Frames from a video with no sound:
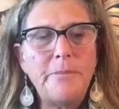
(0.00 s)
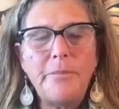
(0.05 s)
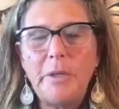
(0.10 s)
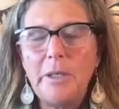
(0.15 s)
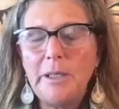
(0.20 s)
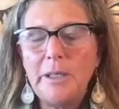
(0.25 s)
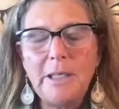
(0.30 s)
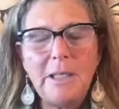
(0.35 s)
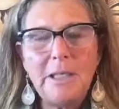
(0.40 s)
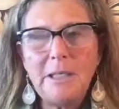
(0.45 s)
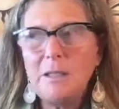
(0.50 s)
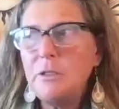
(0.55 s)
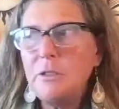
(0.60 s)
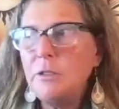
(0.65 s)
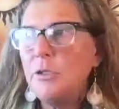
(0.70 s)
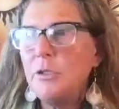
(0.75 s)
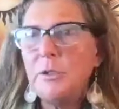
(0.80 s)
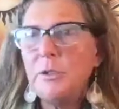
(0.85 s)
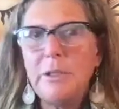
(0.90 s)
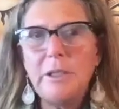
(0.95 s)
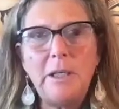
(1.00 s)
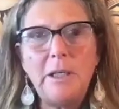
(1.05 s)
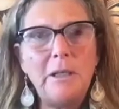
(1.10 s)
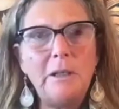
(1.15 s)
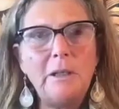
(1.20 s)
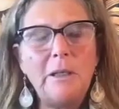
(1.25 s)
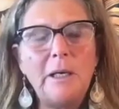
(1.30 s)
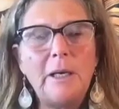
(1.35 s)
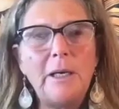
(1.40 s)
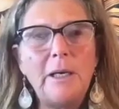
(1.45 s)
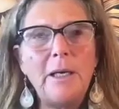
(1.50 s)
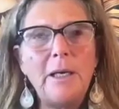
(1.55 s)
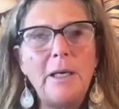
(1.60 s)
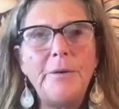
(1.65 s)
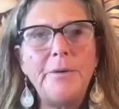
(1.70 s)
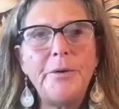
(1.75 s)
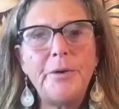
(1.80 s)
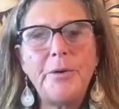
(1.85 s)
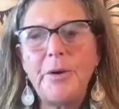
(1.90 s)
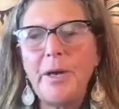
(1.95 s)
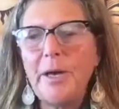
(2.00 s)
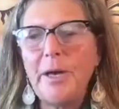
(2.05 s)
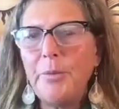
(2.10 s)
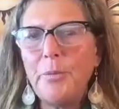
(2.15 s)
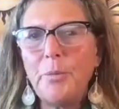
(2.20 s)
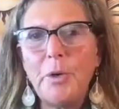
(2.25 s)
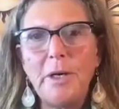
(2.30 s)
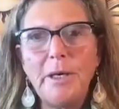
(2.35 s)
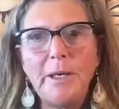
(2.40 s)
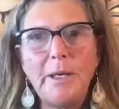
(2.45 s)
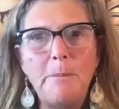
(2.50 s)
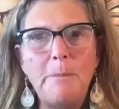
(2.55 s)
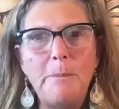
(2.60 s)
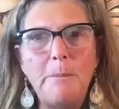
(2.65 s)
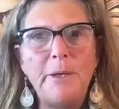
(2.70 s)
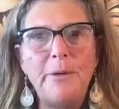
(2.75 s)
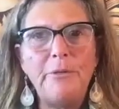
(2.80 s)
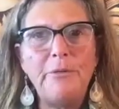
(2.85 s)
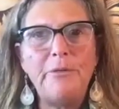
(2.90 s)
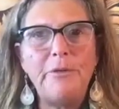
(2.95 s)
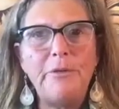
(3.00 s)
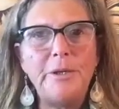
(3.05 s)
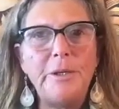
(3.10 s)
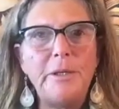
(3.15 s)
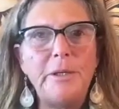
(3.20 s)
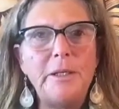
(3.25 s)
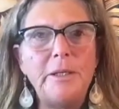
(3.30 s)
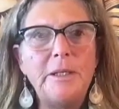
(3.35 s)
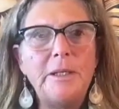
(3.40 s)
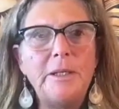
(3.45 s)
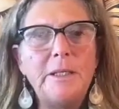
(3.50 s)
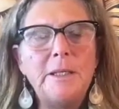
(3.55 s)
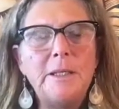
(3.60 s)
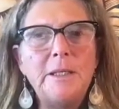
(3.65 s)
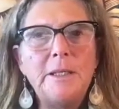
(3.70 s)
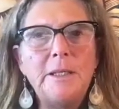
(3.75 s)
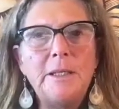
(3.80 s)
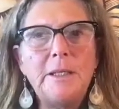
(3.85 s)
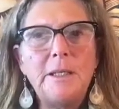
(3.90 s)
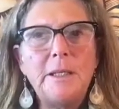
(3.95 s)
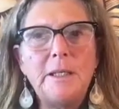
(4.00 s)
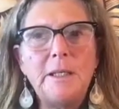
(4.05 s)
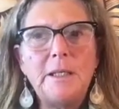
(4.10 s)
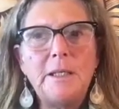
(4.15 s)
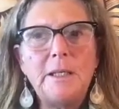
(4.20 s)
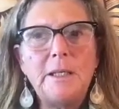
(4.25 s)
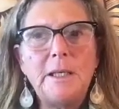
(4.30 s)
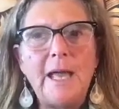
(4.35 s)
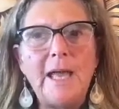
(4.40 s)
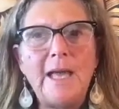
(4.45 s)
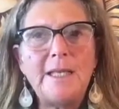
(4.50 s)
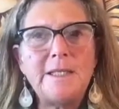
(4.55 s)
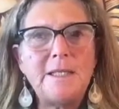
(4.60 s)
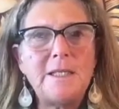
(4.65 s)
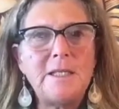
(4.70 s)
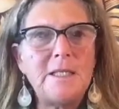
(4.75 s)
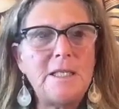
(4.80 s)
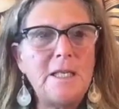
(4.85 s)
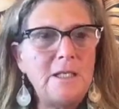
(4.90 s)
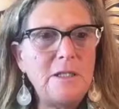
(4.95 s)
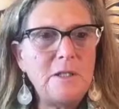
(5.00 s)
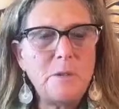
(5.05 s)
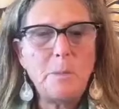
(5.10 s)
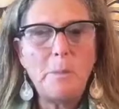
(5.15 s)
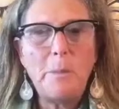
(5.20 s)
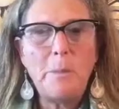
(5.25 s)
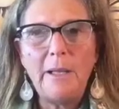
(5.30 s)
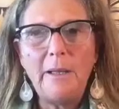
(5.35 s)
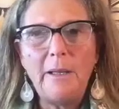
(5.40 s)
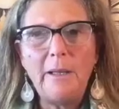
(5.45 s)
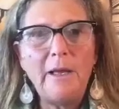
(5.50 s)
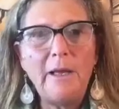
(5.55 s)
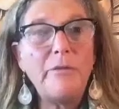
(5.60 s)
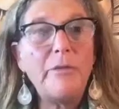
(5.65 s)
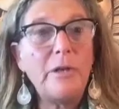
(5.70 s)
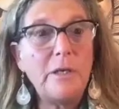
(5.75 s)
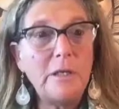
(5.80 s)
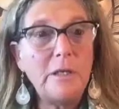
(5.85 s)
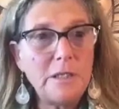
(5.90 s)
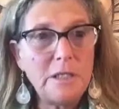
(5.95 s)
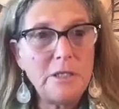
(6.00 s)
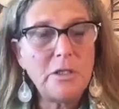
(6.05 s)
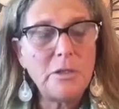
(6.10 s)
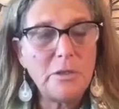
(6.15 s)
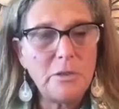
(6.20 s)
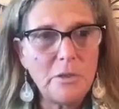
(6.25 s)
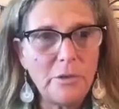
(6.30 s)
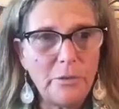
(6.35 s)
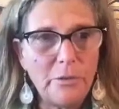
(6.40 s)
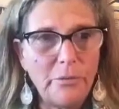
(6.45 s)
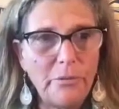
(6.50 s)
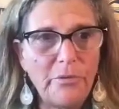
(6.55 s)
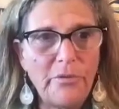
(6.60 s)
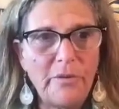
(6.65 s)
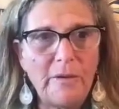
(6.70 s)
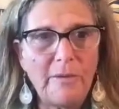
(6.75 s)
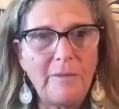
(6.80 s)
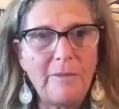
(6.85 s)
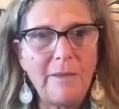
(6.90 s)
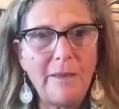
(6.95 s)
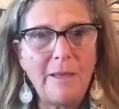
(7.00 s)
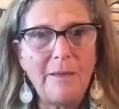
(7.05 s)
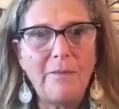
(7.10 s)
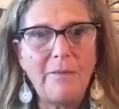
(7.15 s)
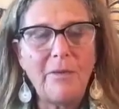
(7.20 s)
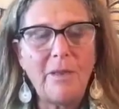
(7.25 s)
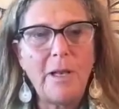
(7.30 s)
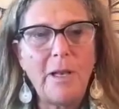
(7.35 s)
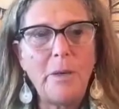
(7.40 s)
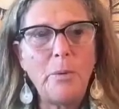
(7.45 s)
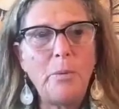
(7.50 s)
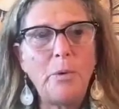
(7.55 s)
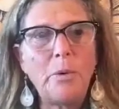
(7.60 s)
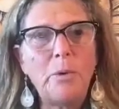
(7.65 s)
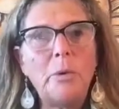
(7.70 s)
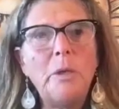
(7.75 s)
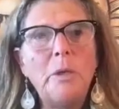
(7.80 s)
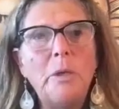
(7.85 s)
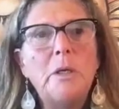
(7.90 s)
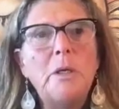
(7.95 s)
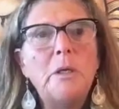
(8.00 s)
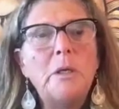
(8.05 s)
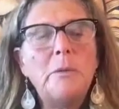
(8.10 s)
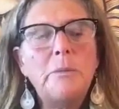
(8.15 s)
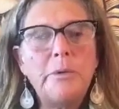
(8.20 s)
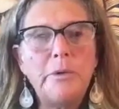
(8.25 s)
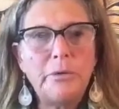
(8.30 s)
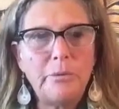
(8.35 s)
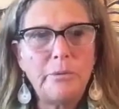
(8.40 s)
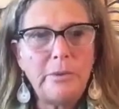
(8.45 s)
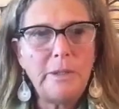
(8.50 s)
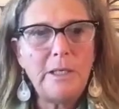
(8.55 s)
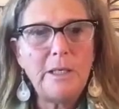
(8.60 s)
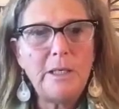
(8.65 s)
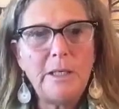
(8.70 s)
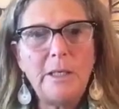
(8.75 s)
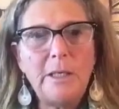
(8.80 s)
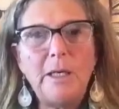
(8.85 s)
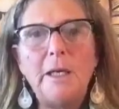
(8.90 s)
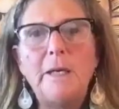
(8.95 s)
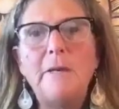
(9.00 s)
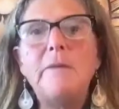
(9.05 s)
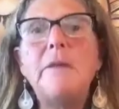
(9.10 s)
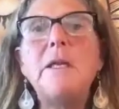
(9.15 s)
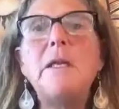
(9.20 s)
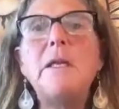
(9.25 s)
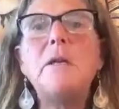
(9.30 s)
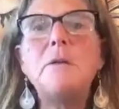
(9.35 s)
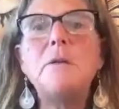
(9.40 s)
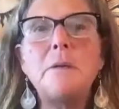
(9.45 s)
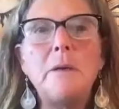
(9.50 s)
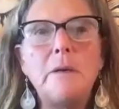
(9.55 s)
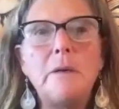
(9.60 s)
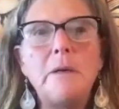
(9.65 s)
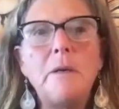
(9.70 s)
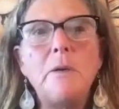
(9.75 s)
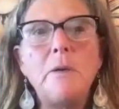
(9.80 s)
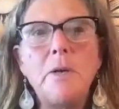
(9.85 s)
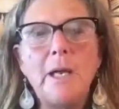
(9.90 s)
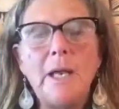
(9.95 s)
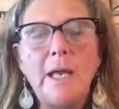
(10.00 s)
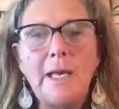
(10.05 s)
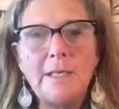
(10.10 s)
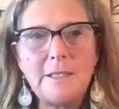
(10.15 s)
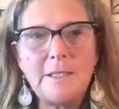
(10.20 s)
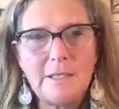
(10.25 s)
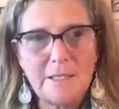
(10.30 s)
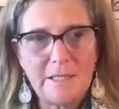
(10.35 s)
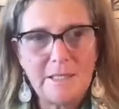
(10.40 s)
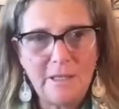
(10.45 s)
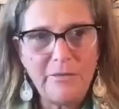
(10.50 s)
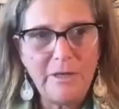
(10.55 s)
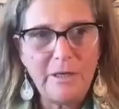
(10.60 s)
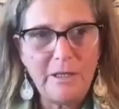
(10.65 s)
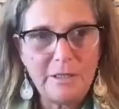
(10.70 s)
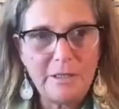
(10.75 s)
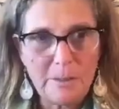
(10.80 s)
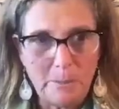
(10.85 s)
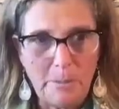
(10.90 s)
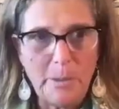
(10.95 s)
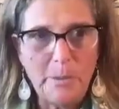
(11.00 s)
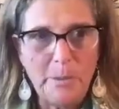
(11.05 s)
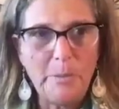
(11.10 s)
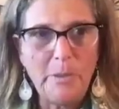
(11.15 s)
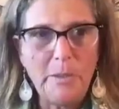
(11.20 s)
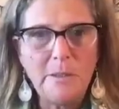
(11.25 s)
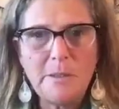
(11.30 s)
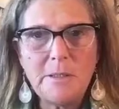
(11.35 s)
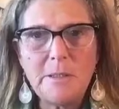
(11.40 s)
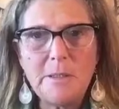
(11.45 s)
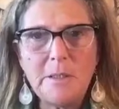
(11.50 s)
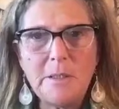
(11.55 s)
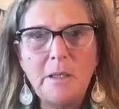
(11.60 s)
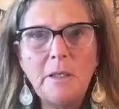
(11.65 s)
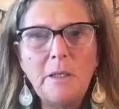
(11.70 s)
hugging a tree, lying on the ground, walking barefoot, has changed my life. In addition to those 6 things that I work with Rita, I think you could add a 7 as a bonus,